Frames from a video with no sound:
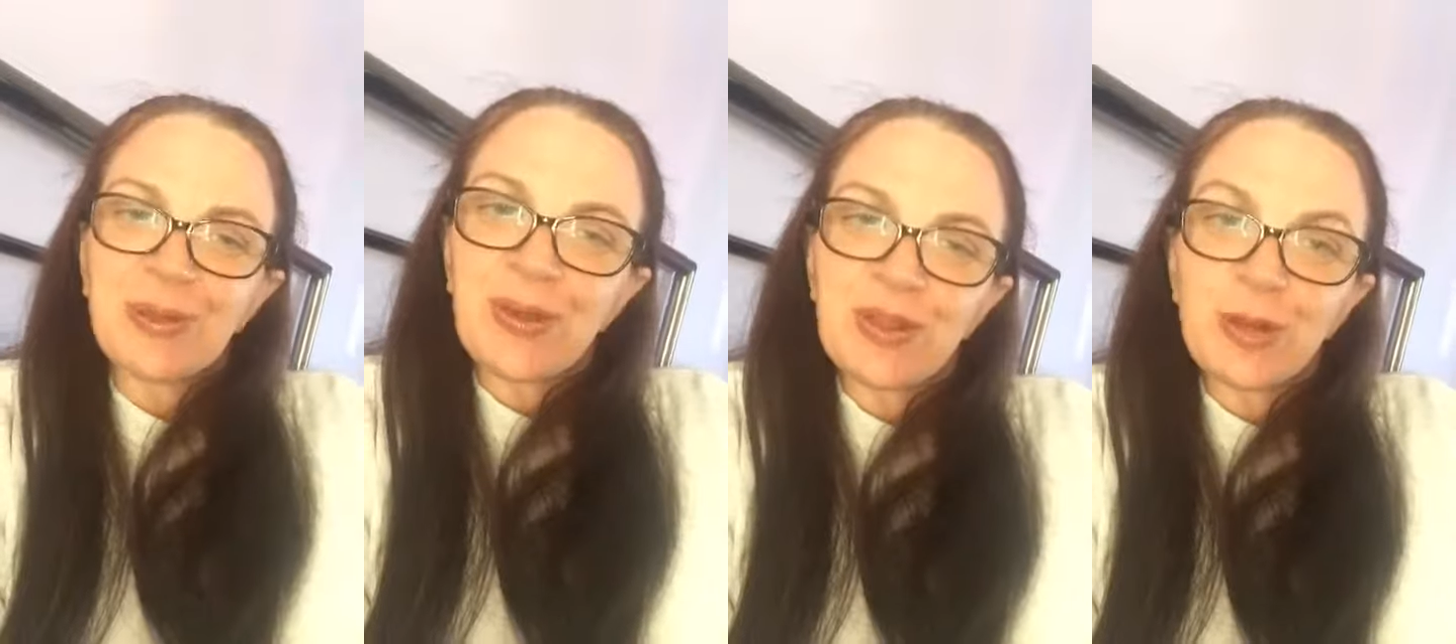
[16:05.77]
So
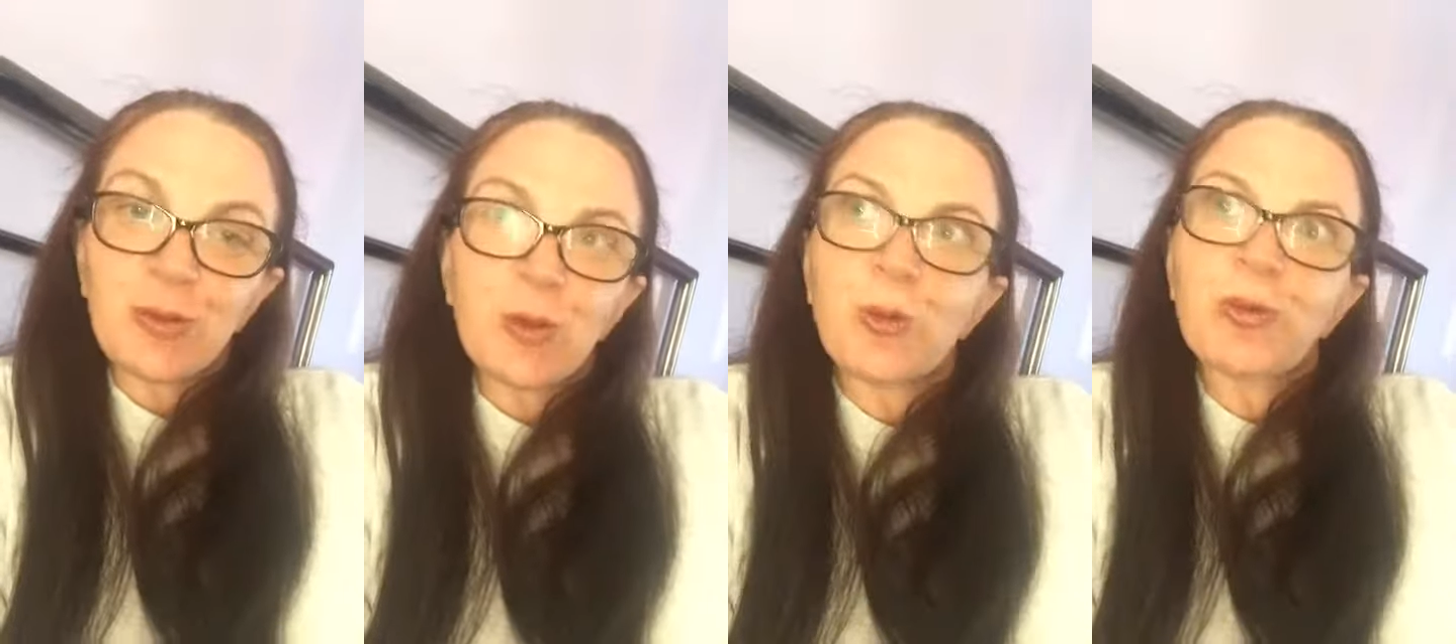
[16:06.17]
either you're
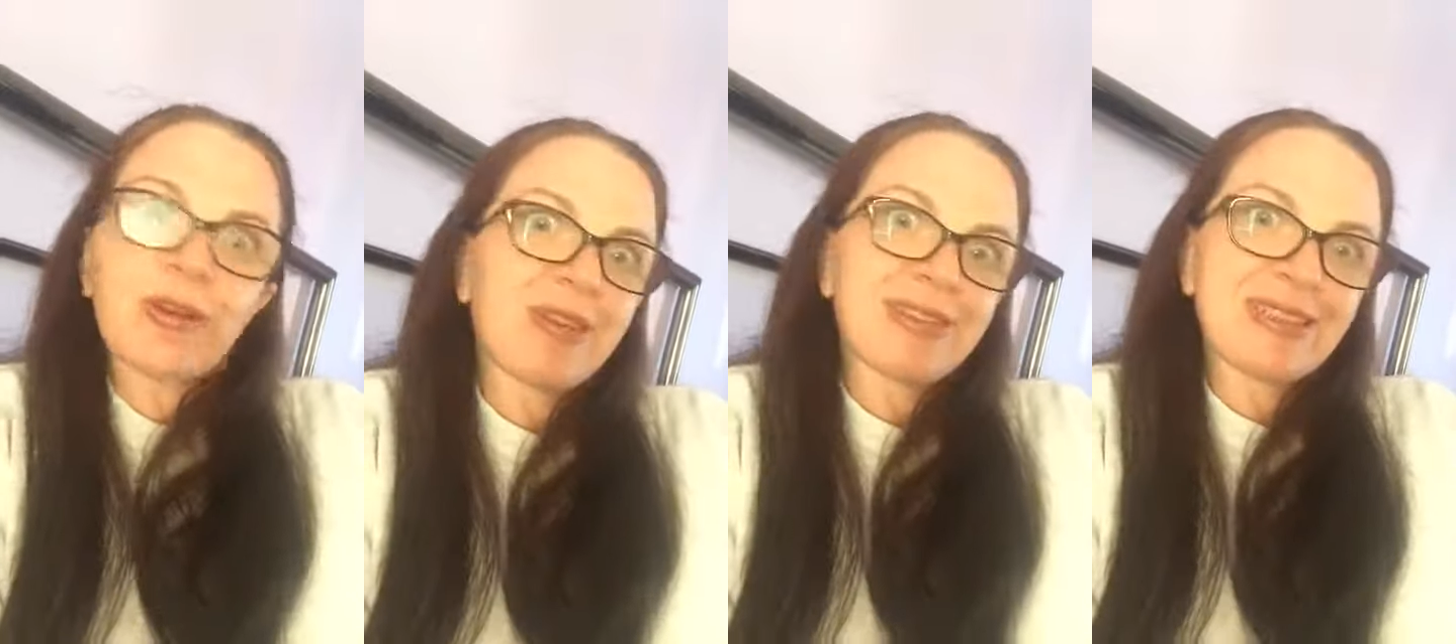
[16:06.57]
all
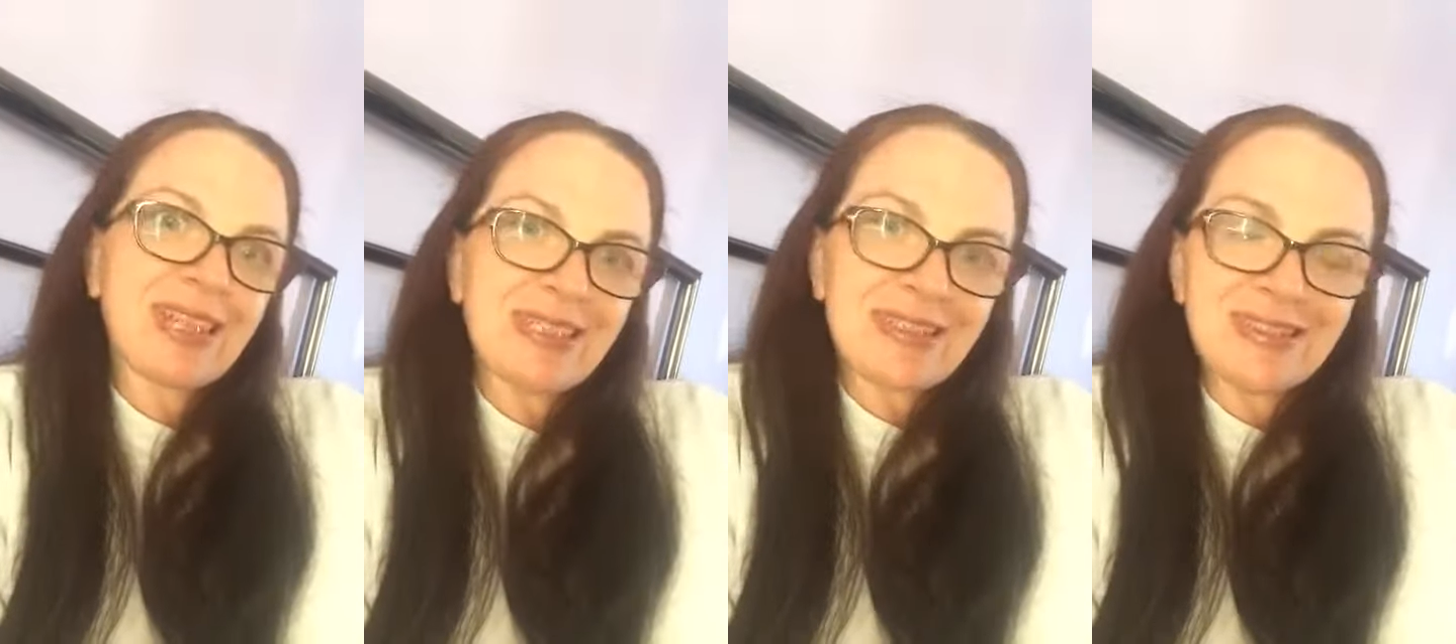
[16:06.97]

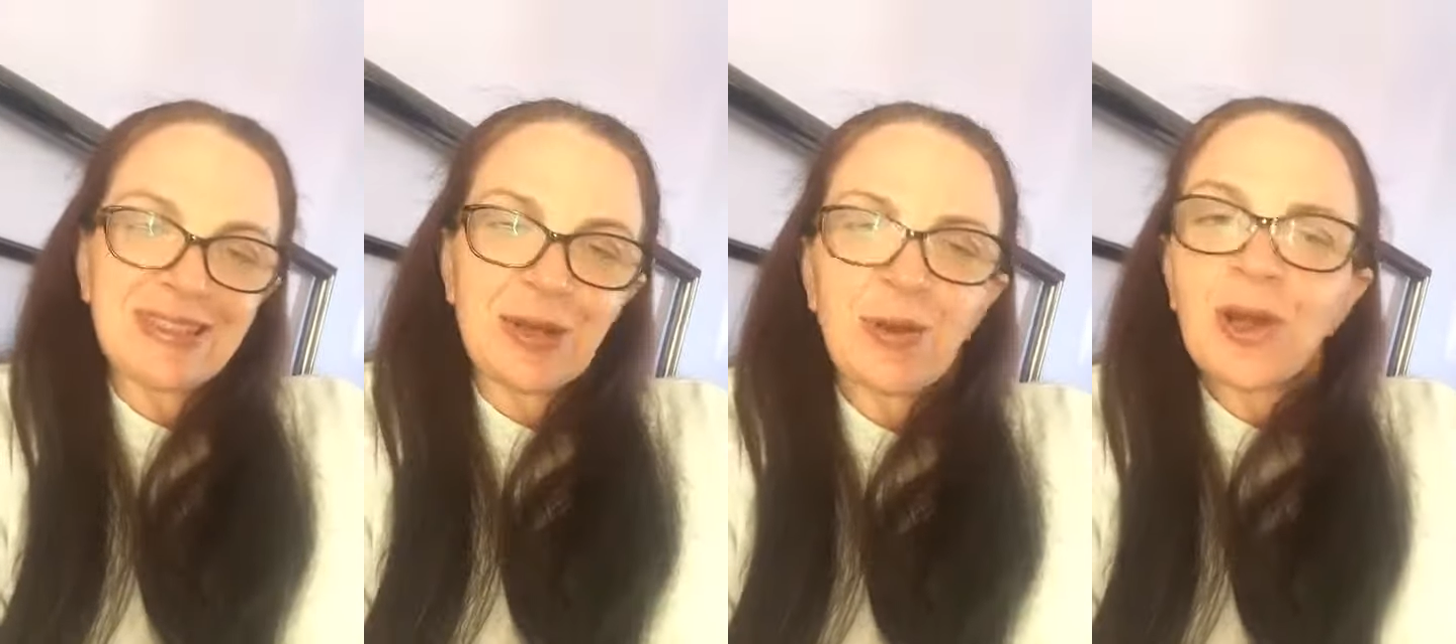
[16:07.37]
procrastinating
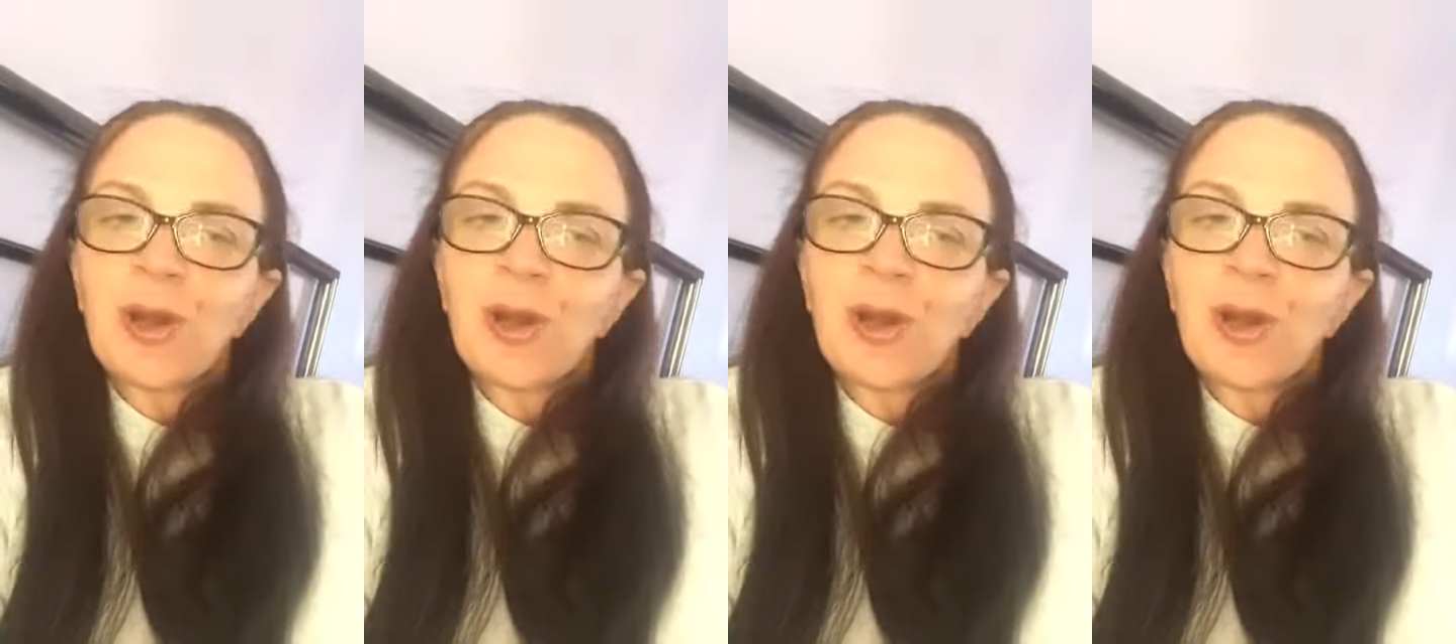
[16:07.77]
still,